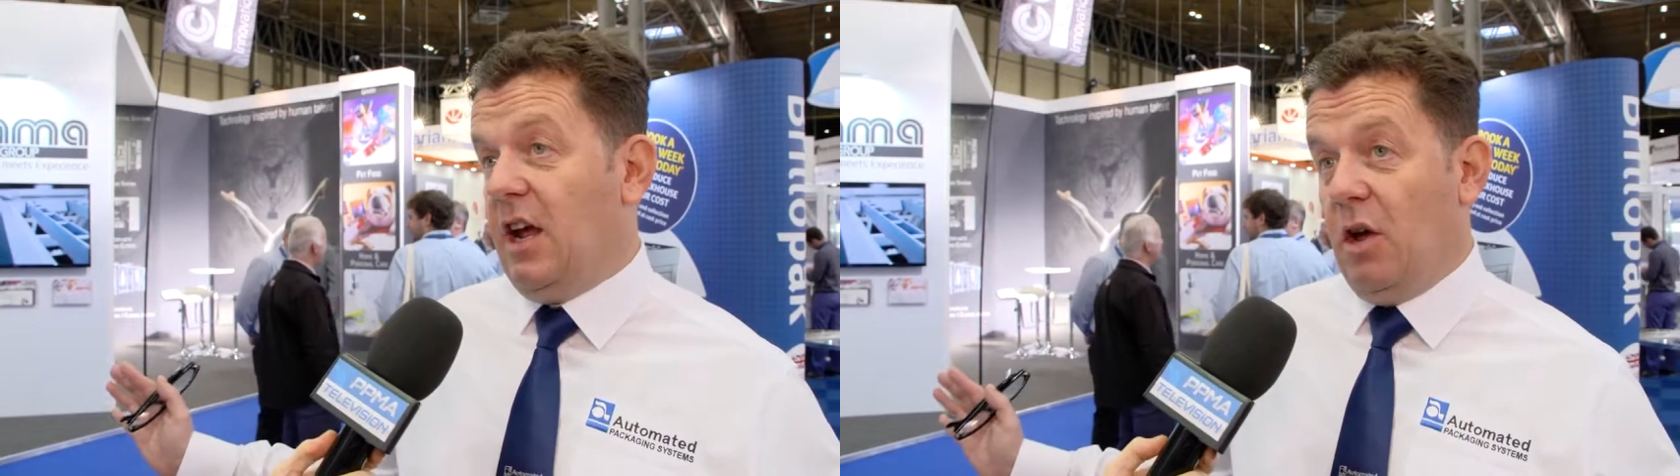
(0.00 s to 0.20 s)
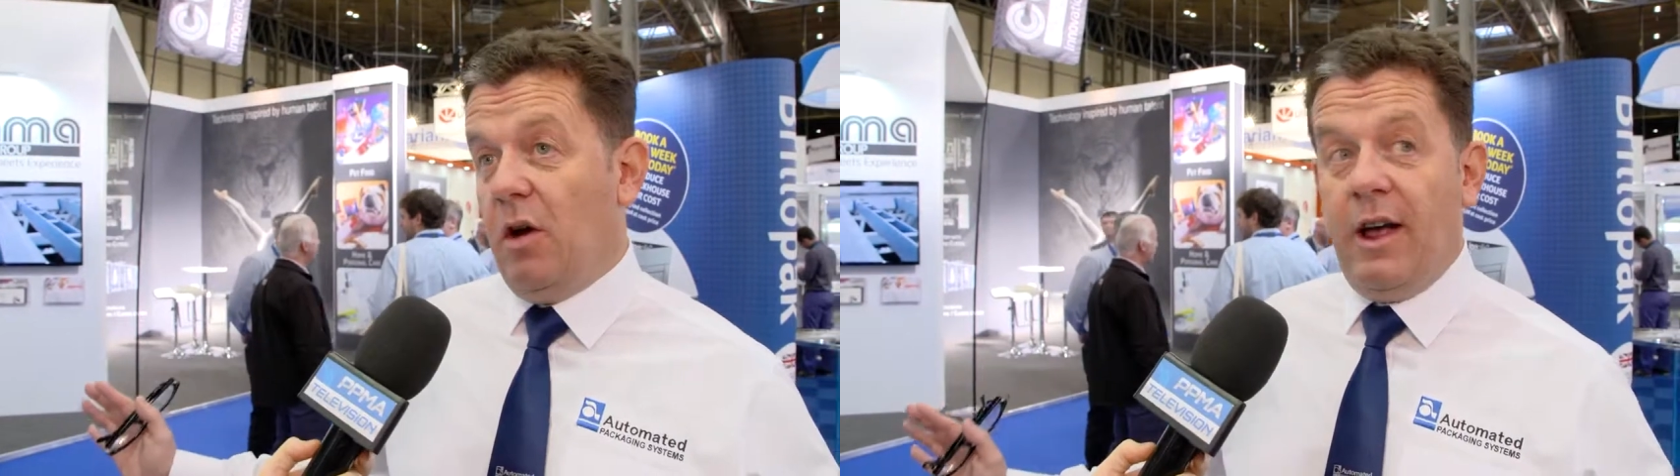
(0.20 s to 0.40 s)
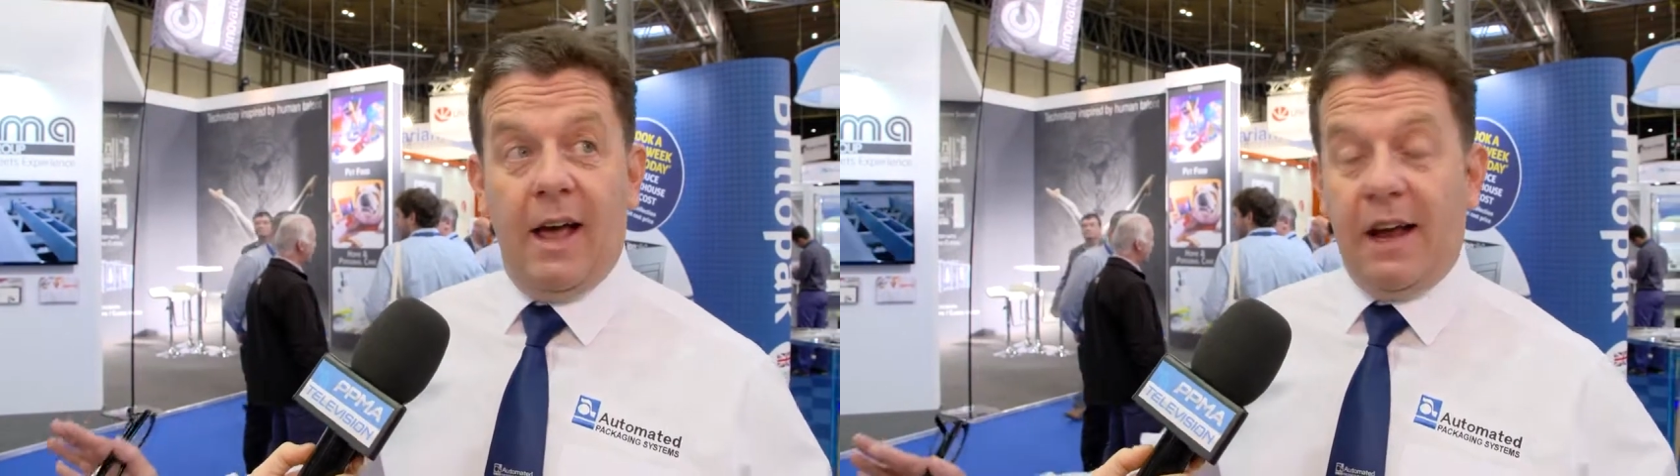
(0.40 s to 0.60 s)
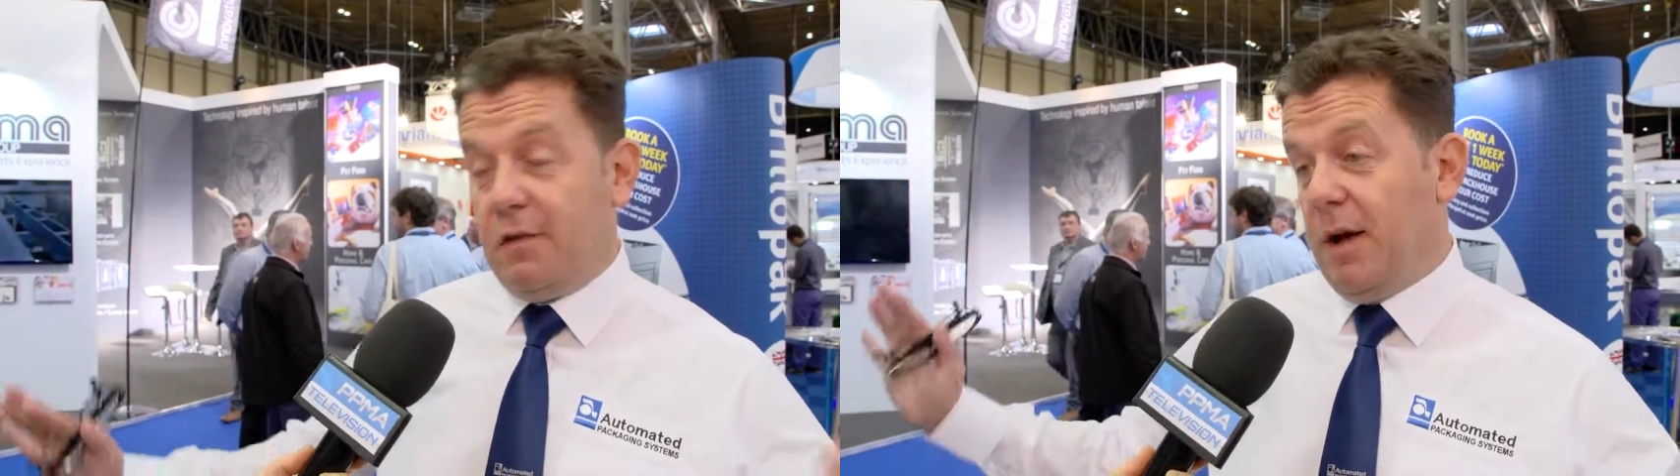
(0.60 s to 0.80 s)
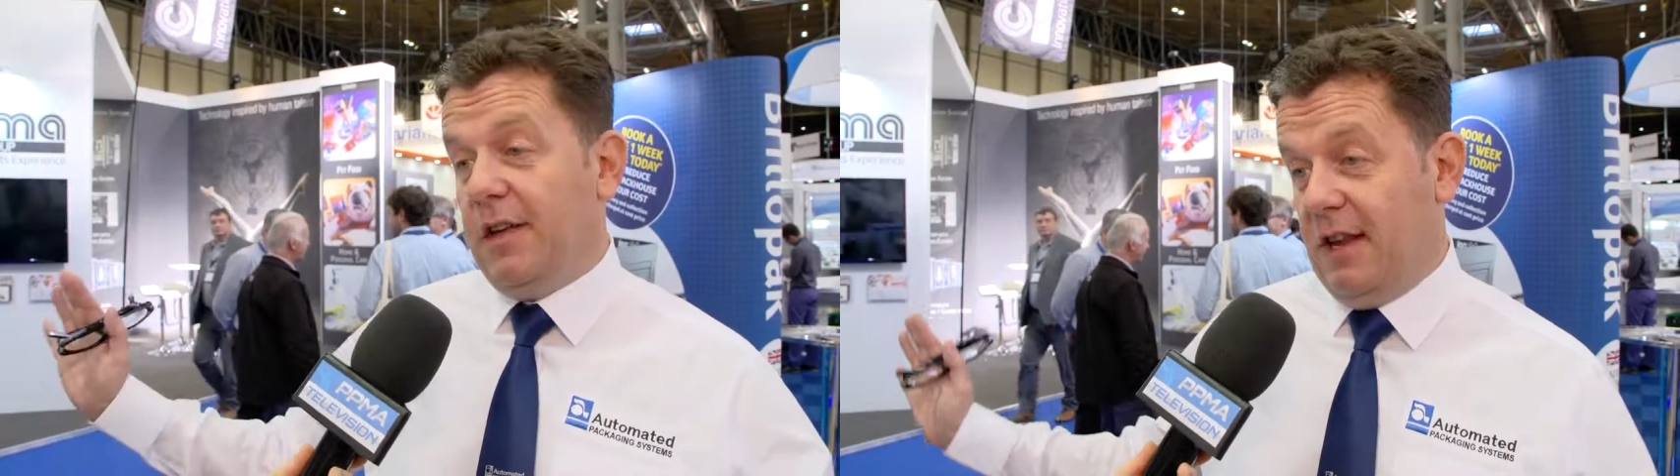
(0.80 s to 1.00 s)
who are
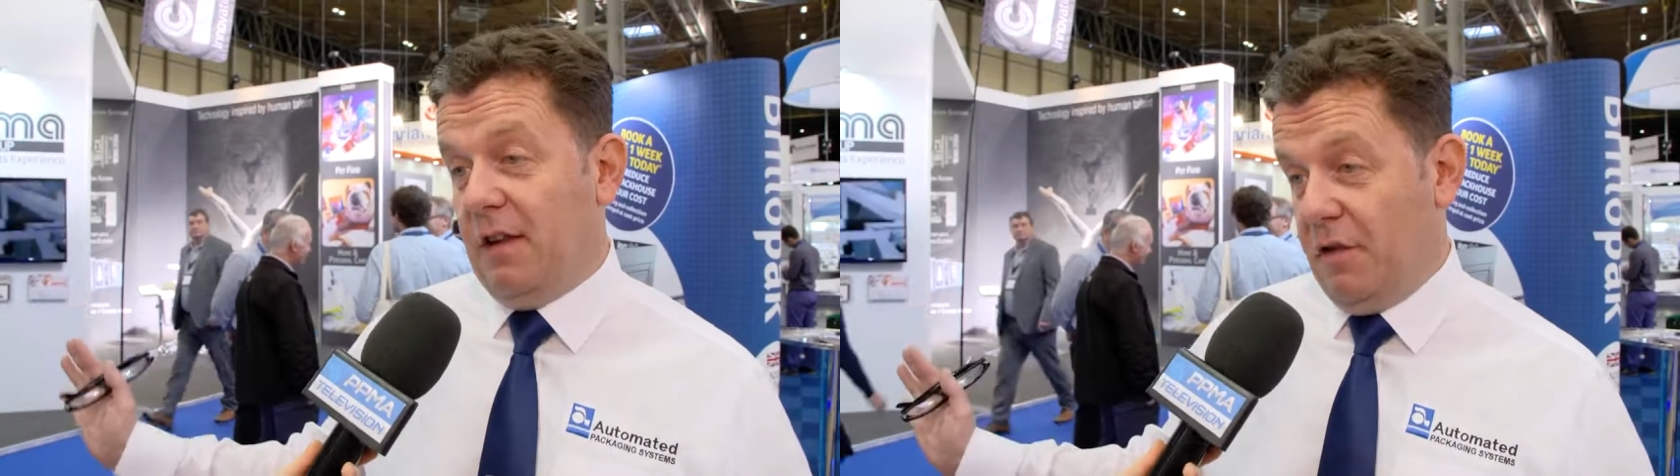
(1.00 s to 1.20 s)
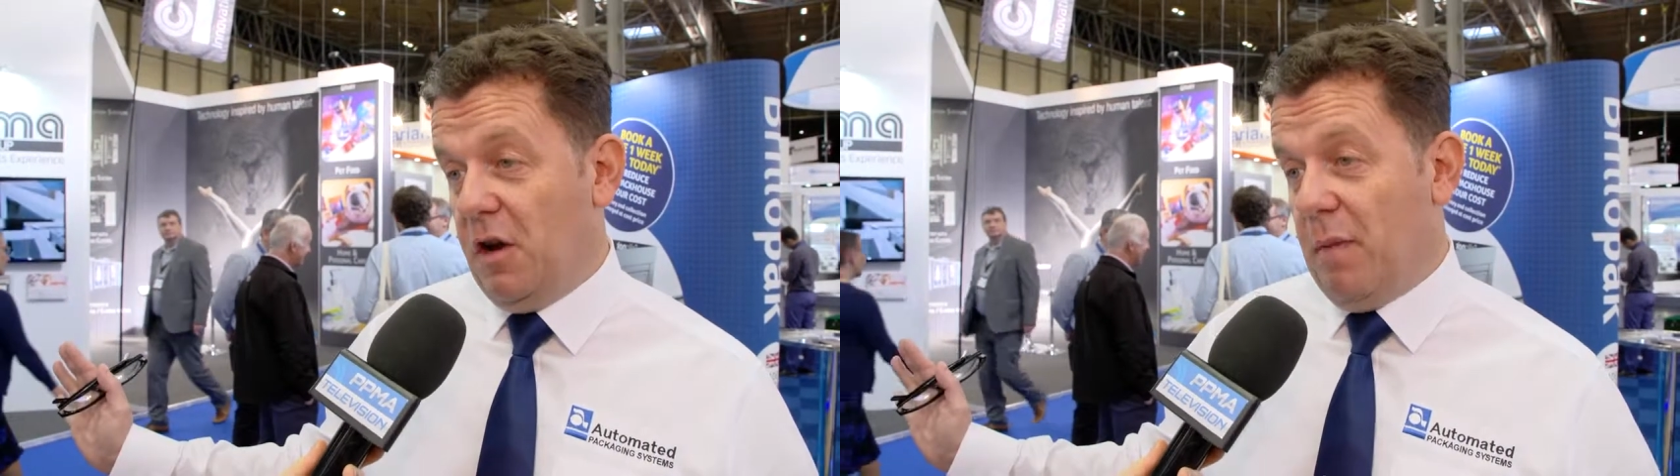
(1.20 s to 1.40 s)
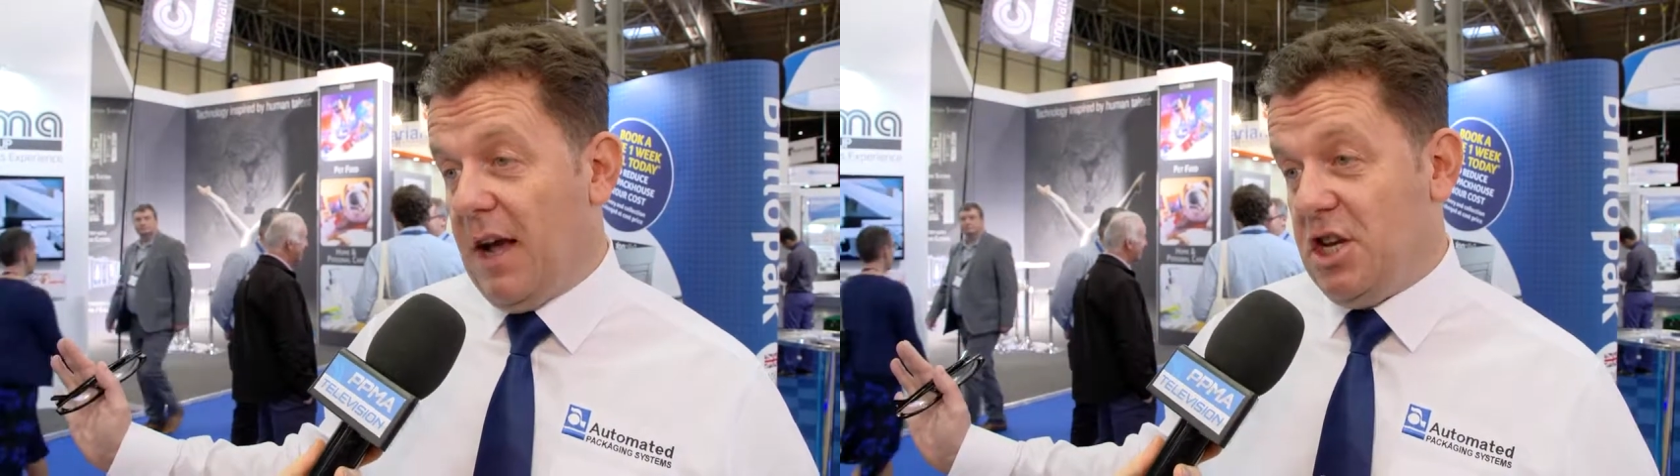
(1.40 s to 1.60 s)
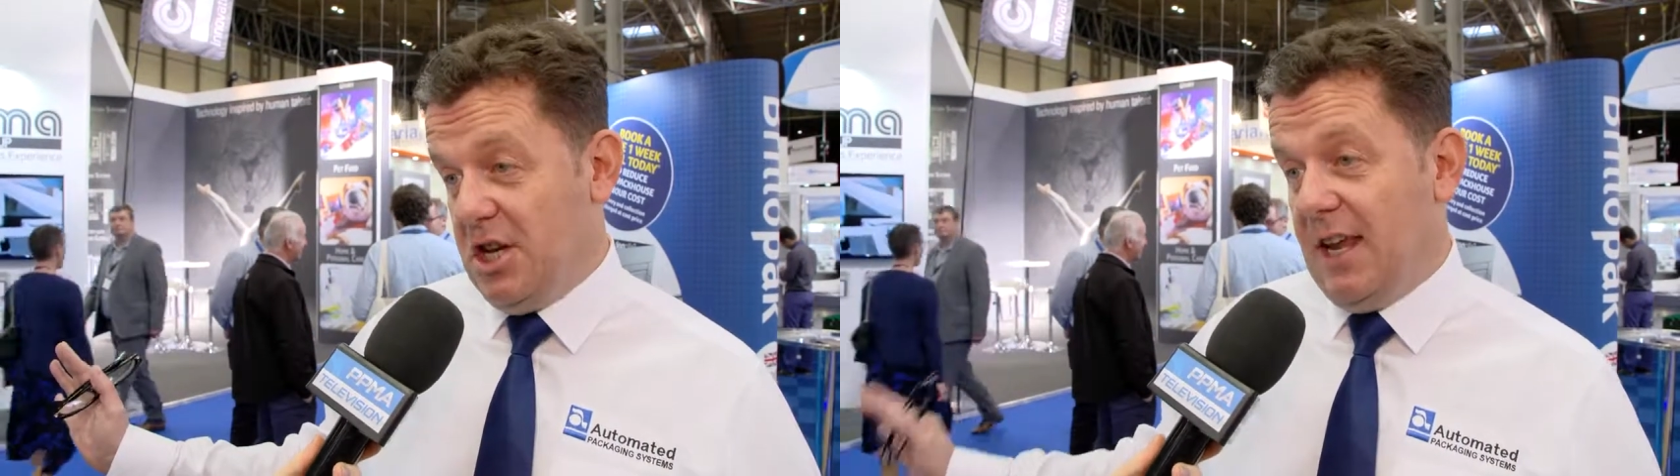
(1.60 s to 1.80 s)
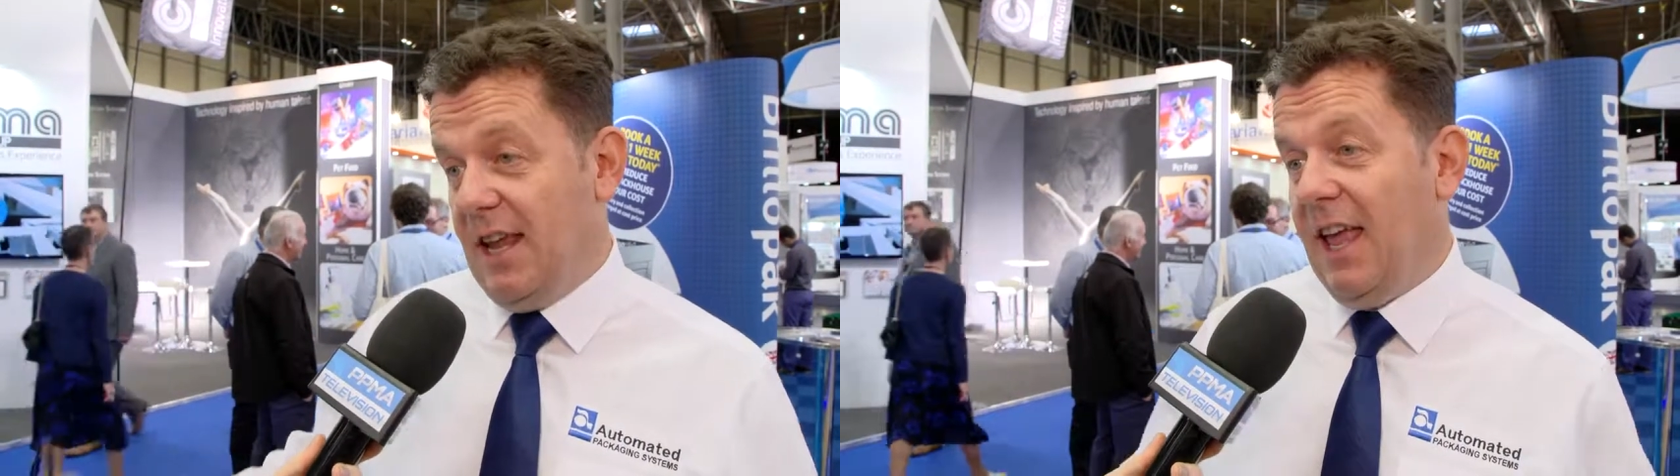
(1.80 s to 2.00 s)
experts in the food
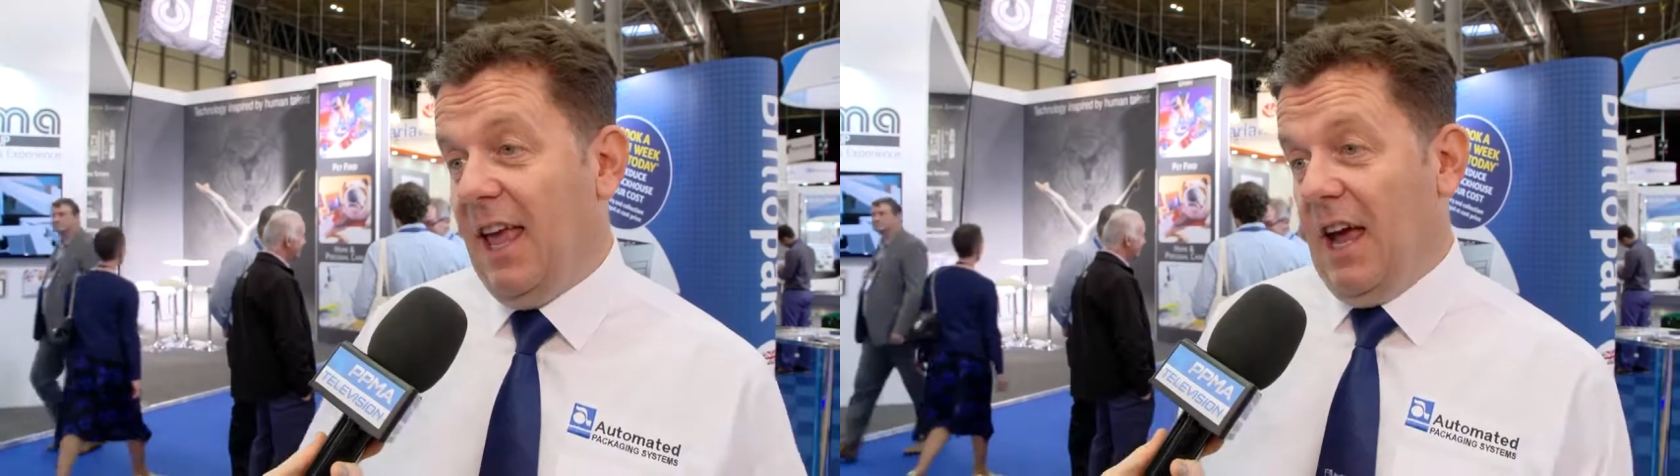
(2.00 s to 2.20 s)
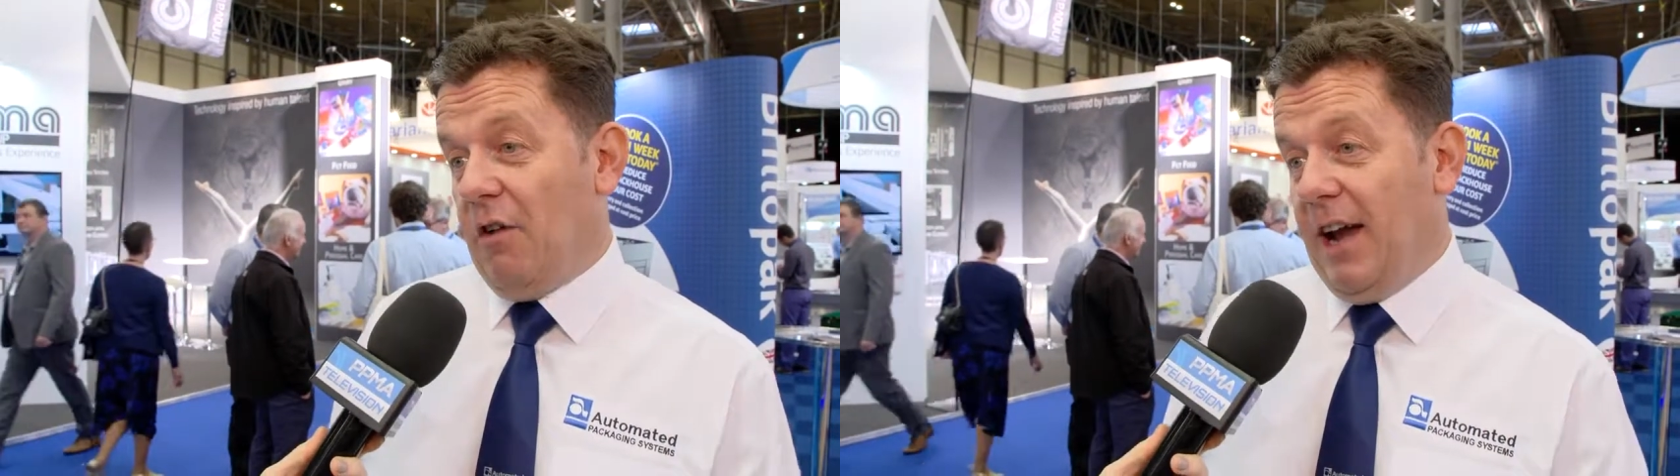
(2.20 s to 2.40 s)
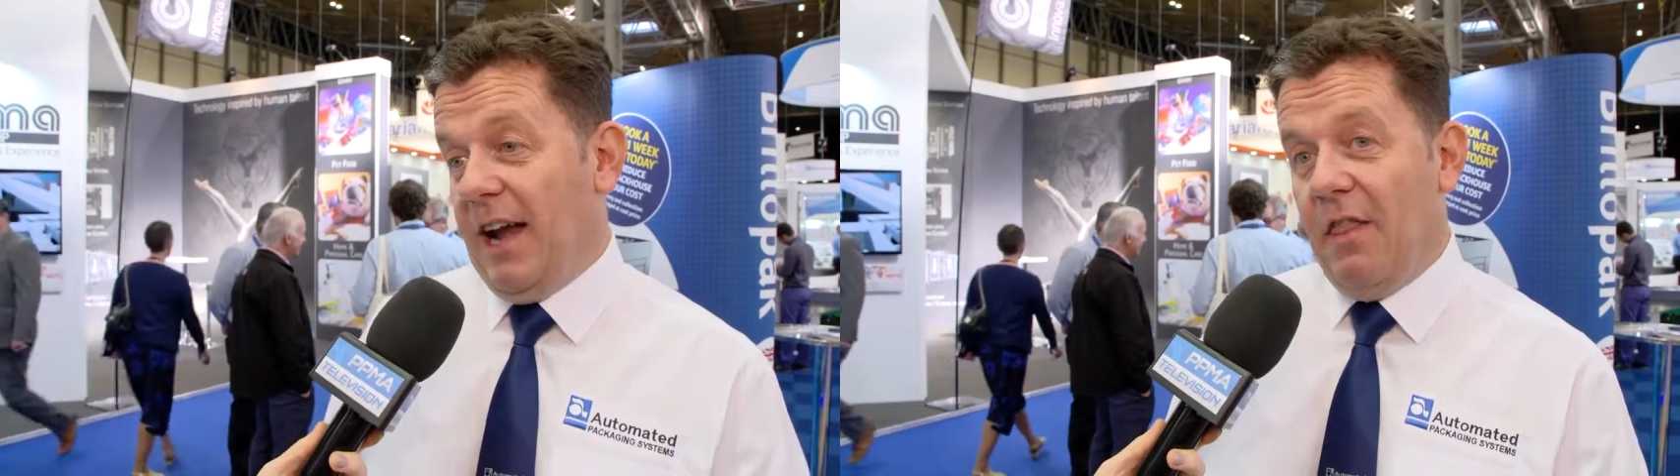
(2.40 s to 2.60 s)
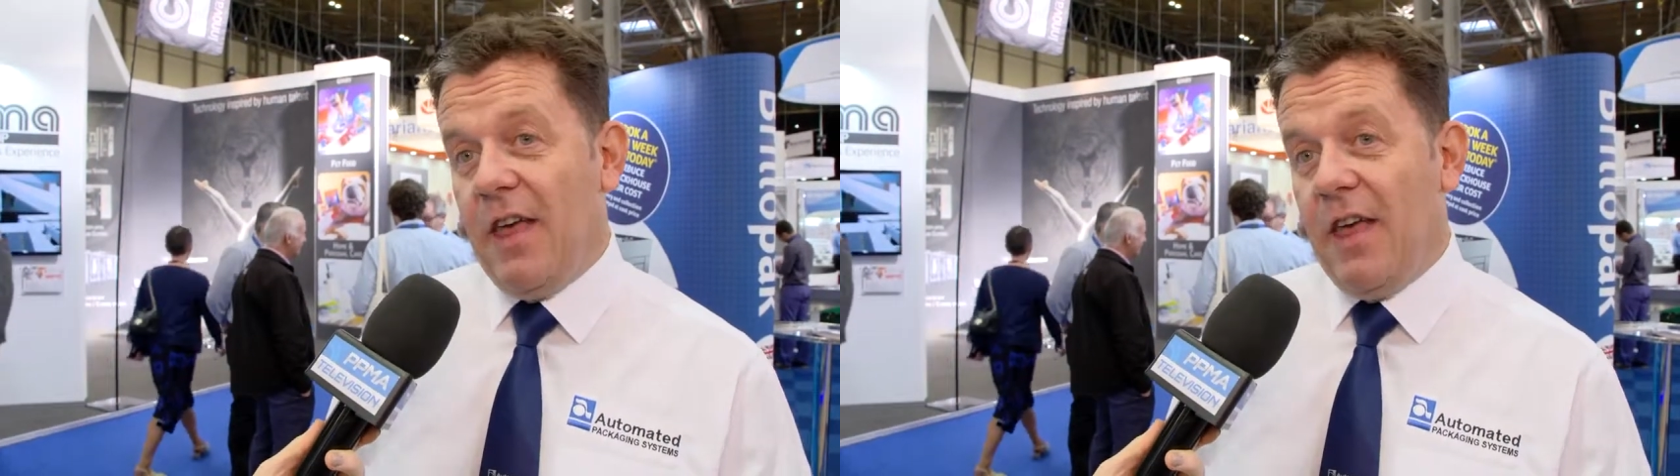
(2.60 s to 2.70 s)
packaging arena.